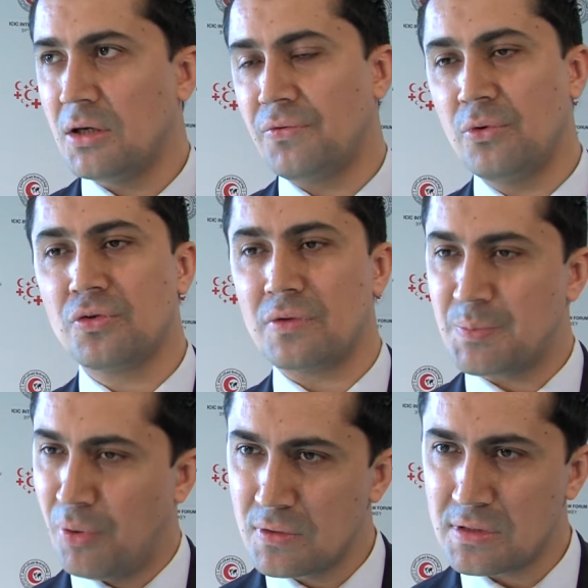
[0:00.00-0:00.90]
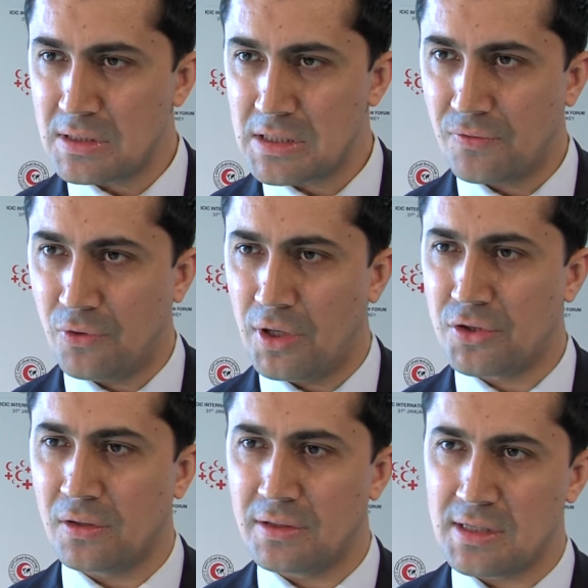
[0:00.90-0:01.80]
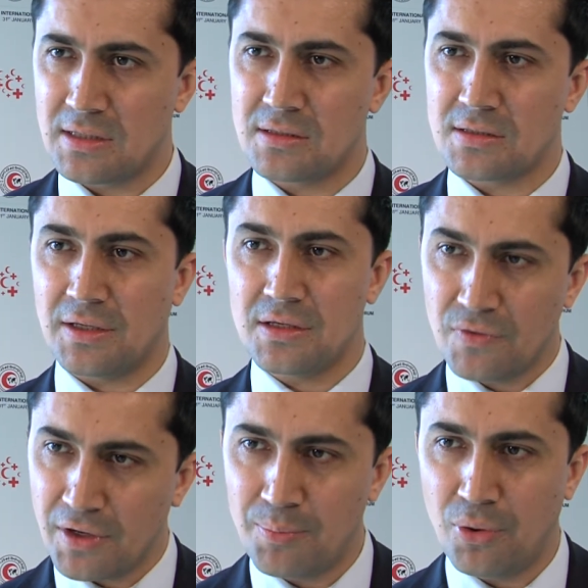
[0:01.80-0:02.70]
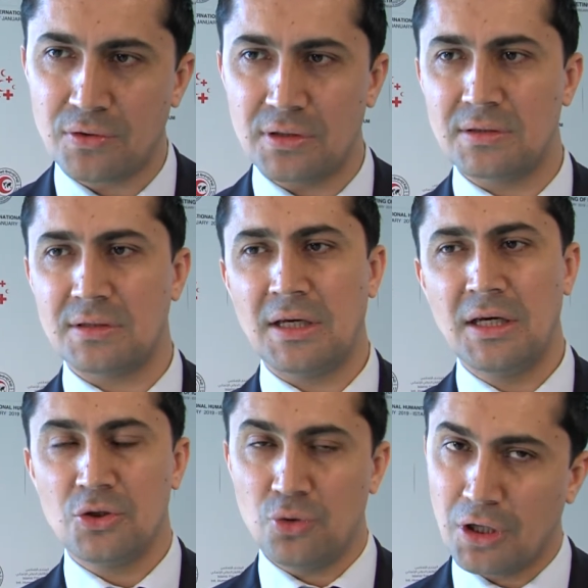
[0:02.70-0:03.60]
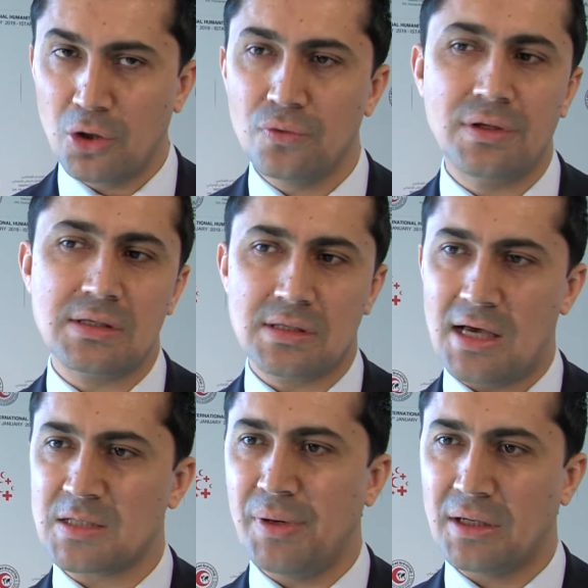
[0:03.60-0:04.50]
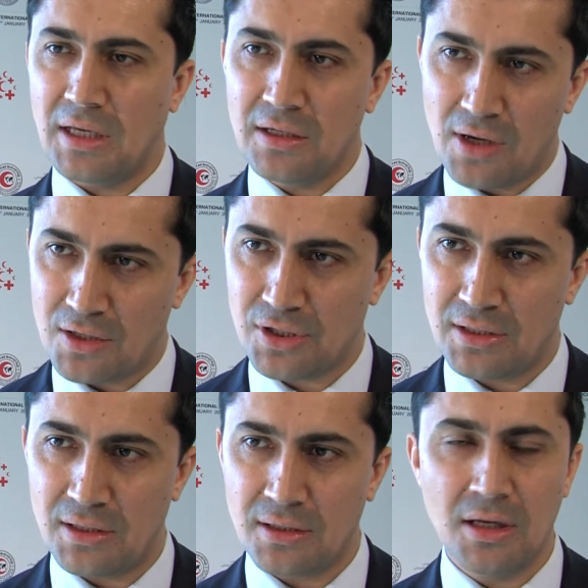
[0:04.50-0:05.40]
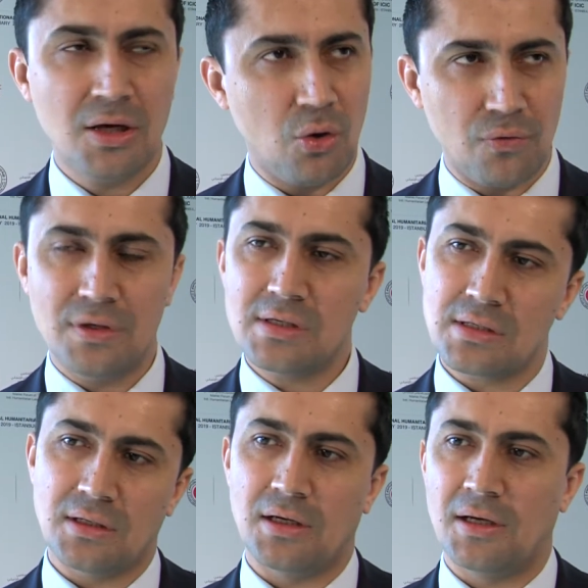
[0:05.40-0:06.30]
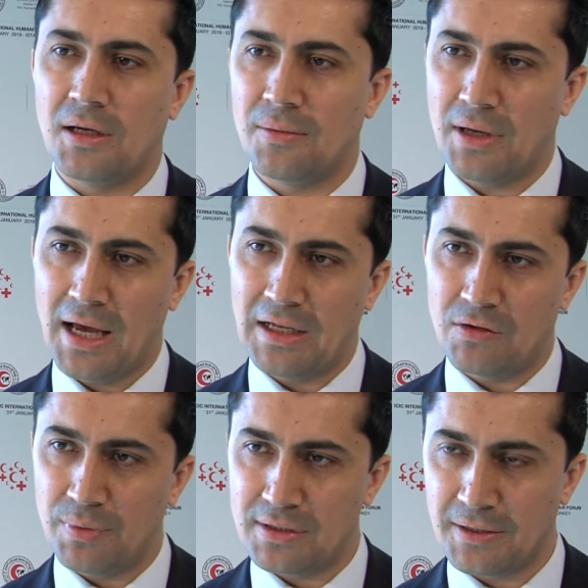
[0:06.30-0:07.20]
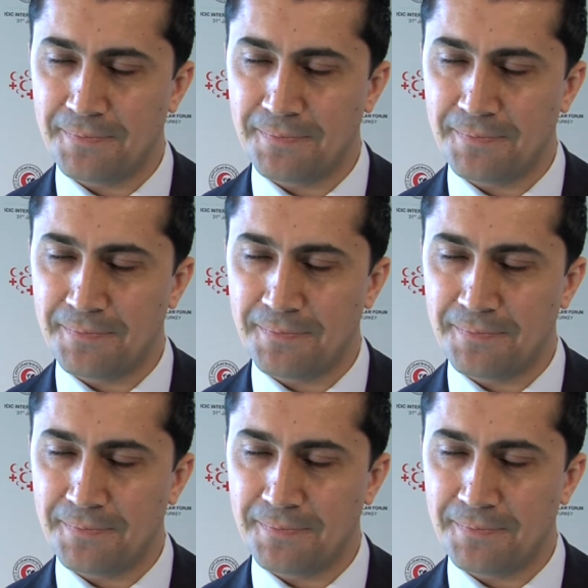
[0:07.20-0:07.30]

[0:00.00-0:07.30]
future responses for natural disasters. It is very important to include this aspect in the agenda of this high-level meeting.